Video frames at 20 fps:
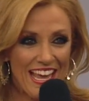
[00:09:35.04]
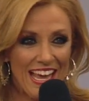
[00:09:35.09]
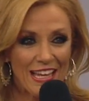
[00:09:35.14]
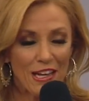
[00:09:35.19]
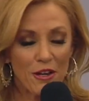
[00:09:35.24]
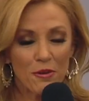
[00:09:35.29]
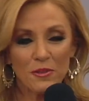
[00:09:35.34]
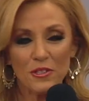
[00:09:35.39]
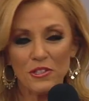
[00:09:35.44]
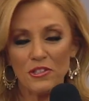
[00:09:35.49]
and
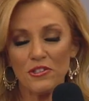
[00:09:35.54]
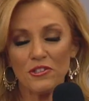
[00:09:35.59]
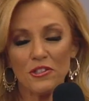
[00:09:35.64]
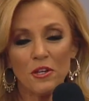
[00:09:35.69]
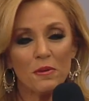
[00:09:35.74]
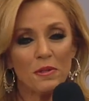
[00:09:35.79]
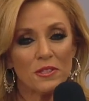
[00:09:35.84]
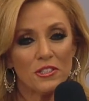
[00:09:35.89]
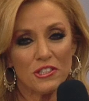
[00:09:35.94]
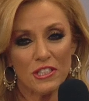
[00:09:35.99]
I was
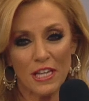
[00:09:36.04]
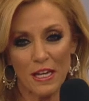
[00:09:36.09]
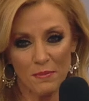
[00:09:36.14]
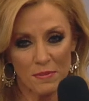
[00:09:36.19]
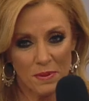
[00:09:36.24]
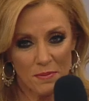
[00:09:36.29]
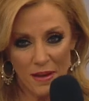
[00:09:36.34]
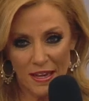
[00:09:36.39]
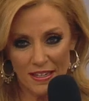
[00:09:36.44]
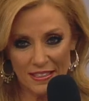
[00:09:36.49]
so
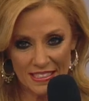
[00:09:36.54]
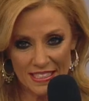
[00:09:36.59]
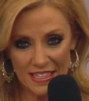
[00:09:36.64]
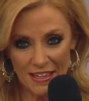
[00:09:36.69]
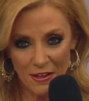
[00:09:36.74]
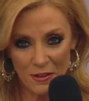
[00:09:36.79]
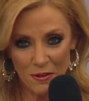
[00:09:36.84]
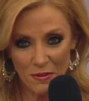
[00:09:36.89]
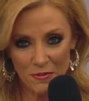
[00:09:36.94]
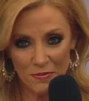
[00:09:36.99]
ashamed of
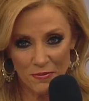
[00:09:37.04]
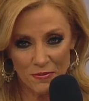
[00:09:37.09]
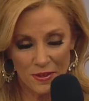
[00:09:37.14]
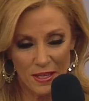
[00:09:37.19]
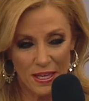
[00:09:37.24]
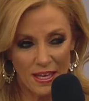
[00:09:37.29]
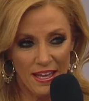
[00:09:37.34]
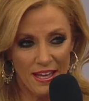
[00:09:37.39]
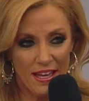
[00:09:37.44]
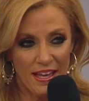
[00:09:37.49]
myself.
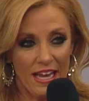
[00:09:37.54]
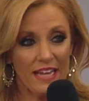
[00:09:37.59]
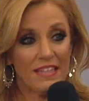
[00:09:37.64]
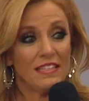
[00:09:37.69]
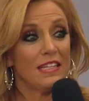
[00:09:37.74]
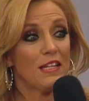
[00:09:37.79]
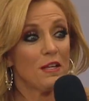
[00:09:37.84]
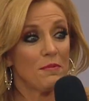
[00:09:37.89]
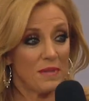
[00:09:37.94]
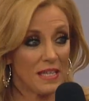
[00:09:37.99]
I
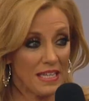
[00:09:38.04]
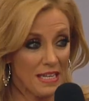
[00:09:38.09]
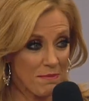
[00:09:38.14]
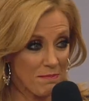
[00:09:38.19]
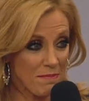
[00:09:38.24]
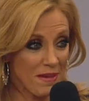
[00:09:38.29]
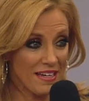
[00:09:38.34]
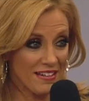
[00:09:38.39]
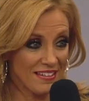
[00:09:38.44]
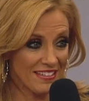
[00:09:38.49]
ended up
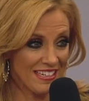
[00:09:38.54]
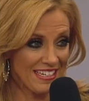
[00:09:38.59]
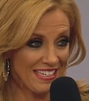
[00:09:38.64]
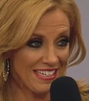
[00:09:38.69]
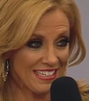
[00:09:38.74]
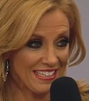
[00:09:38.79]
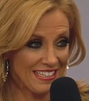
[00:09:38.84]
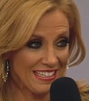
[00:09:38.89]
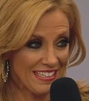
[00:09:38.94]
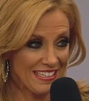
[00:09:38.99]
getting
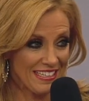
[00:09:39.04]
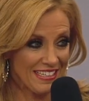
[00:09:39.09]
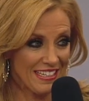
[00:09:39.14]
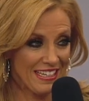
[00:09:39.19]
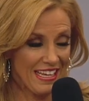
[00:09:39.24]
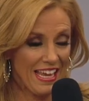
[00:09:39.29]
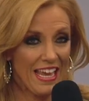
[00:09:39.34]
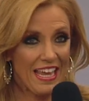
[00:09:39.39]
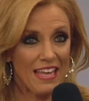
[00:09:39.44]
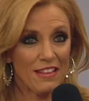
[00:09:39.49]
married,
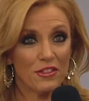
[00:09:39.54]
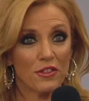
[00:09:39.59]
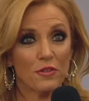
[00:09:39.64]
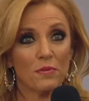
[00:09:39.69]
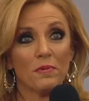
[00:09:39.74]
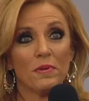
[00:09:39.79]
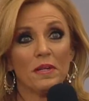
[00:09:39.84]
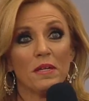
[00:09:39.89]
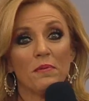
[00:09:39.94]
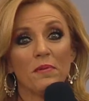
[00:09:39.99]
and
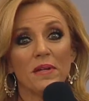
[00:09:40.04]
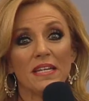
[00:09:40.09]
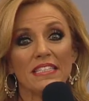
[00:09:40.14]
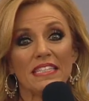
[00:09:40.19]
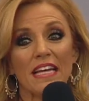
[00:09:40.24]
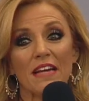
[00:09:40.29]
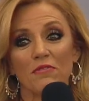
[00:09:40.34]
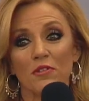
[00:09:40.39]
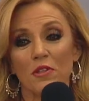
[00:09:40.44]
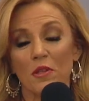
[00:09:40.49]
3 weeks
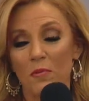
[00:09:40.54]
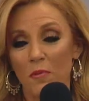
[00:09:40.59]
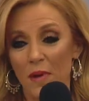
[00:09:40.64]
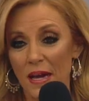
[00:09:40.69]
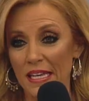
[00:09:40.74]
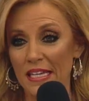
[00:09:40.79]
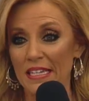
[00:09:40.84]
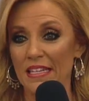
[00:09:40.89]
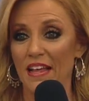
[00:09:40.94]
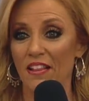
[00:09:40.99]
after the
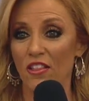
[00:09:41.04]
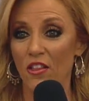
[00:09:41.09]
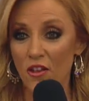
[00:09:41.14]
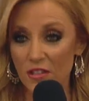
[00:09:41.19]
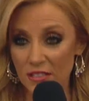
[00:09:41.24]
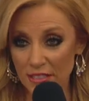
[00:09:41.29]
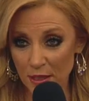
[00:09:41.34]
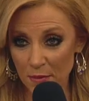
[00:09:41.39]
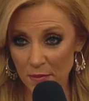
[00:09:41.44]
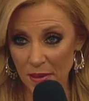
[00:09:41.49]
wedding, I
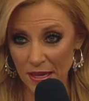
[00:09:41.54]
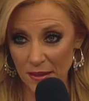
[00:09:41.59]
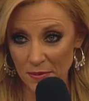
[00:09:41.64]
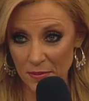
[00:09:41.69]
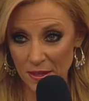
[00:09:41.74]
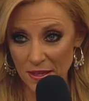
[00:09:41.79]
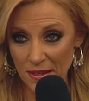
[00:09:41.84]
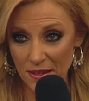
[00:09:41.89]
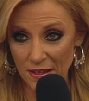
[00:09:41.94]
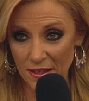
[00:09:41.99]
lost the
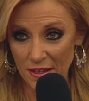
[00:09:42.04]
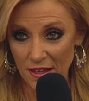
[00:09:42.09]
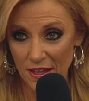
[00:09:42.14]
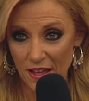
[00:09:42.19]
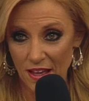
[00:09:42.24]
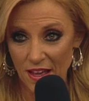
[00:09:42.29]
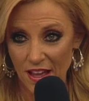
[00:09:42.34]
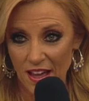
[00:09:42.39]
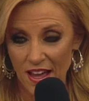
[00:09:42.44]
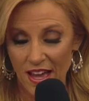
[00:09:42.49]
baby.
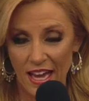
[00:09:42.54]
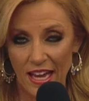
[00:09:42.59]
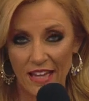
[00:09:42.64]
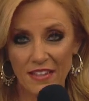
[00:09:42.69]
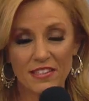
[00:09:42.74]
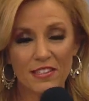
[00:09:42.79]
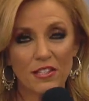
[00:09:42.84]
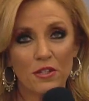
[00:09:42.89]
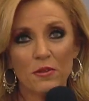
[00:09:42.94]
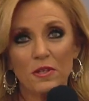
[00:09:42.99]

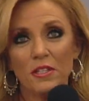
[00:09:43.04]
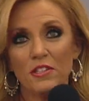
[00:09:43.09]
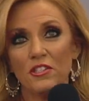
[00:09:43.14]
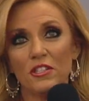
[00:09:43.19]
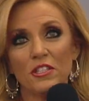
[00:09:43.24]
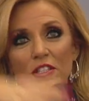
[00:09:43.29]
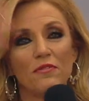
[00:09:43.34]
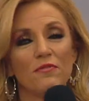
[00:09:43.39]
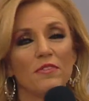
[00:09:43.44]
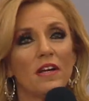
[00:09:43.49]
And so it
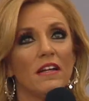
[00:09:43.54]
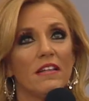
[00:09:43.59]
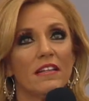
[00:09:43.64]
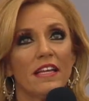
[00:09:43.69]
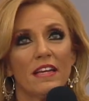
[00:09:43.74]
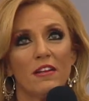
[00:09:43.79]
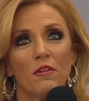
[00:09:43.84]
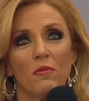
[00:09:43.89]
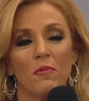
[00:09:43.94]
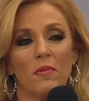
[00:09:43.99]
just felt
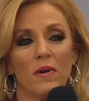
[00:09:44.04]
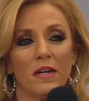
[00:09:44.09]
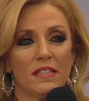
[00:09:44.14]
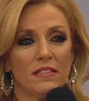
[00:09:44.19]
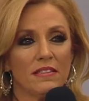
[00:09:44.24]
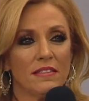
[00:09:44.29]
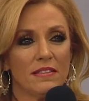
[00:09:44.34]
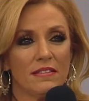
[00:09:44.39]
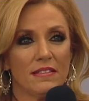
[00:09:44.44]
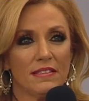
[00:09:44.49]
like
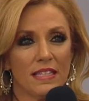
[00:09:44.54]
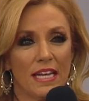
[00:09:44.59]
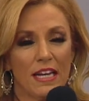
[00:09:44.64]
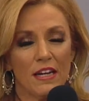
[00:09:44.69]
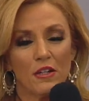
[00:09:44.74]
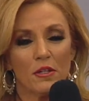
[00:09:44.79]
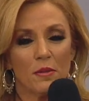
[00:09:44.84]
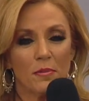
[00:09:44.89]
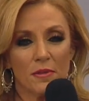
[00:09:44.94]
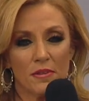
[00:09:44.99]
one
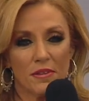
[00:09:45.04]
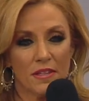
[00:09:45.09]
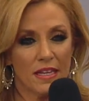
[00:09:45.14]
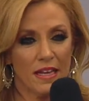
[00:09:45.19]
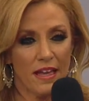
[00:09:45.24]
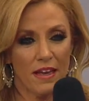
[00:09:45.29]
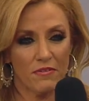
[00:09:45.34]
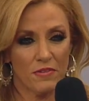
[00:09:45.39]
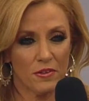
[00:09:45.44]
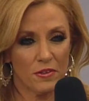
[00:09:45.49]
terrible
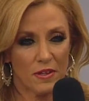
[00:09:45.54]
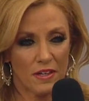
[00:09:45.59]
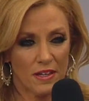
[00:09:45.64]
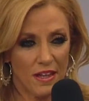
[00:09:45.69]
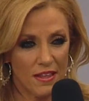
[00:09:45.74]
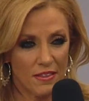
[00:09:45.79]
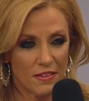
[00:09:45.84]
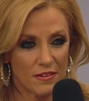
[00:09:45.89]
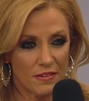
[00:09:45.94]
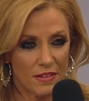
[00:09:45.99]
thing after
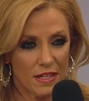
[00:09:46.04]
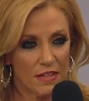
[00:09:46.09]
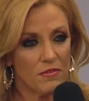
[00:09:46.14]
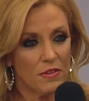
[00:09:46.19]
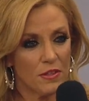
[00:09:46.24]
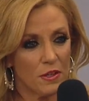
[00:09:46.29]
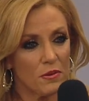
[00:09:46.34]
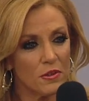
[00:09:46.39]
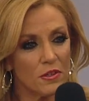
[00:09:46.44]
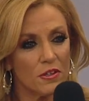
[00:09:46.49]
another.
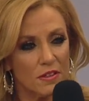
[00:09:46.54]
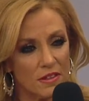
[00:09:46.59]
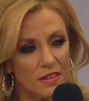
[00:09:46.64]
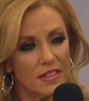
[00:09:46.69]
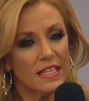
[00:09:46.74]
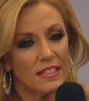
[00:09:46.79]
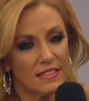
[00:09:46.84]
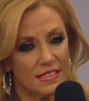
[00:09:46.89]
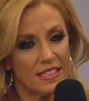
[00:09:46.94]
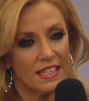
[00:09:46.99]
Even though good
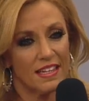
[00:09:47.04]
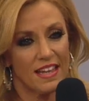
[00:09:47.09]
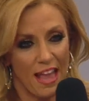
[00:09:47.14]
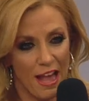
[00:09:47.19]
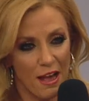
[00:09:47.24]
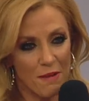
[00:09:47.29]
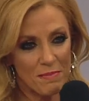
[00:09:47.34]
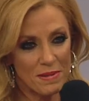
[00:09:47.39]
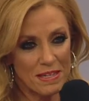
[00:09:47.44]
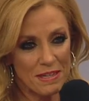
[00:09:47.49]
things did
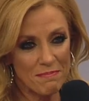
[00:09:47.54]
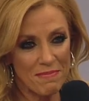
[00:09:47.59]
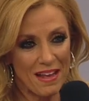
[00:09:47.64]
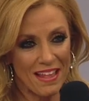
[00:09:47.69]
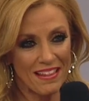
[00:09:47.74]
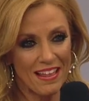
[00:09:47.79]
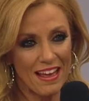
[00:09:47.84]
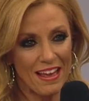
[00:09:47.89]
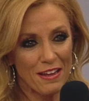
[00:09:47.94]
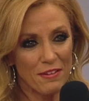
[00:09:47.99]
happen in
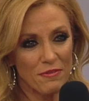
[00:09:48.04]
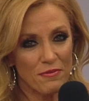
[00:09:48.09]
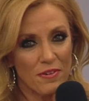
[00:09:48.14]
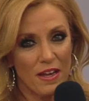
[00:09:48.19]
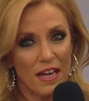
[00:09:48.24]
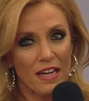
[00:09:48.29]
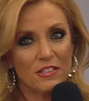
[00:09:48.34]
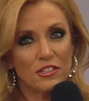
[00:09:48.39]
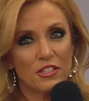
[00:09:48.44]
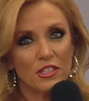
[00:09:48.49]
my life,
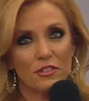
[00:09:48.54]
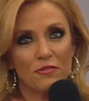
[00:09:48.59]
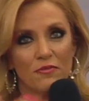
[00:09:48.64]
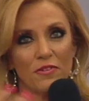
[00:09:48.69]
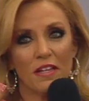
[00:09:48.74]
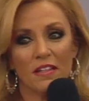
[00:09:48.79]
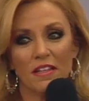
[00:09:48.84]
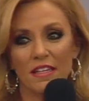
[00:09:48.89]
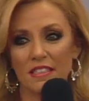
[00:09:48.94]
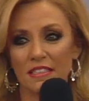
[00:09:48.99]
I just
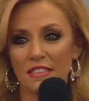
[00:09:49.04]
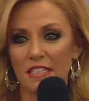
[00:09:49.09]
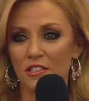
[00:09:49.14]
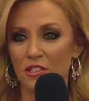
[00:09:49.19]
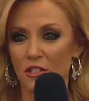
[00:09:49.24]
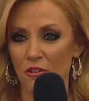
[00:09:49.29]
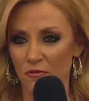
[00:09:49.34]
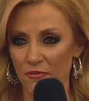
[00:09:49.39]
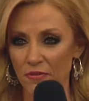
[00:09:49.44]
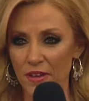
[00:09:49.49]
felt like such
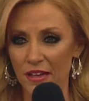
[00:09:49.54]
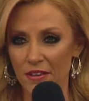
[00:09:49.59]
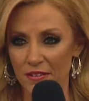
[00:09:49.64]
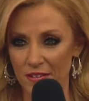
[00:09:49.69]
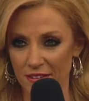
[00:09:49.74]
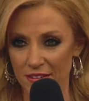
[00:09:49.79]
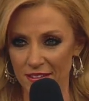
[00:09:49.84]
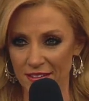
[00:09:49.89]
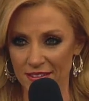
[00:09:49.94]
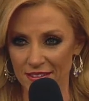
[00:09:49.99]
a
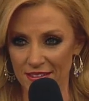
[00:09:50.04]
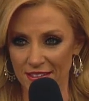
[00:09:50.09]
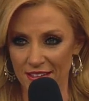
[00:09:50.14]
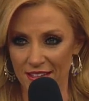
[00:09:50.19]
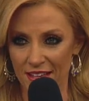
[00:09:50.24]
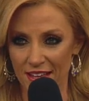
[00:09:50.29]
failure.